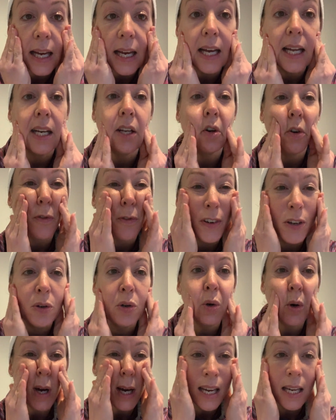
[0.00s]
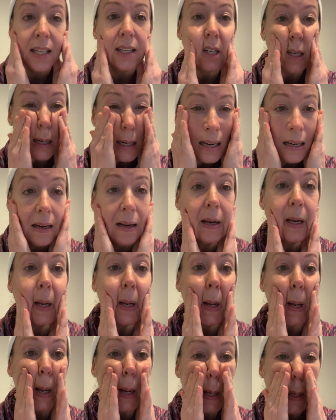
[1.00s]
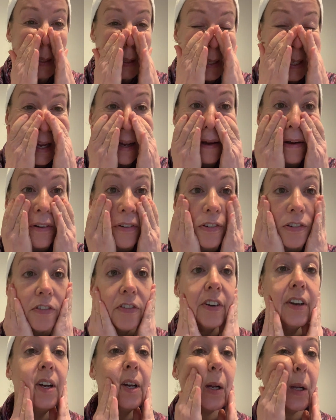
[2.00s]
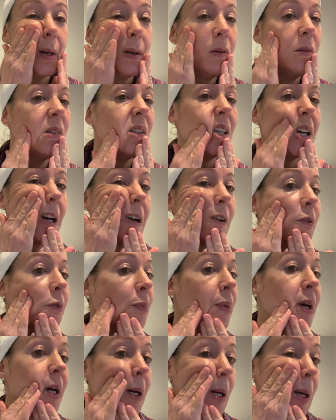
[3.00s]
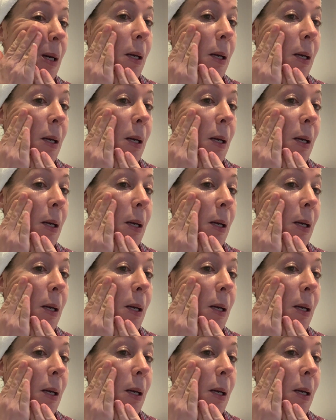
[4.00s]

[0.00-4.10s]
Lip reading: And it'll feel quite tough. Not tough, but